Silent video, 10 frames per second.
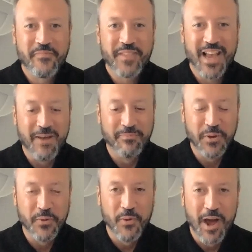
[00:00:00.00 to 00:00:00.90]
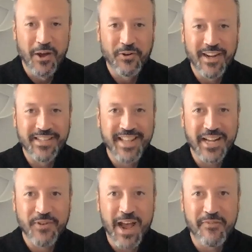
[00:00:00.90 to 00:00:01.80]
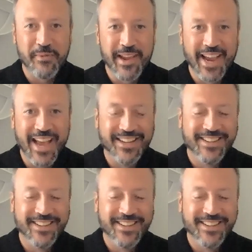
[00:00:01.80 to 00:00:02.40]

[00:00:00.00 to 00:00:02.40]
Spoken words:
I'm doing well, Chris. Thanks for having me again.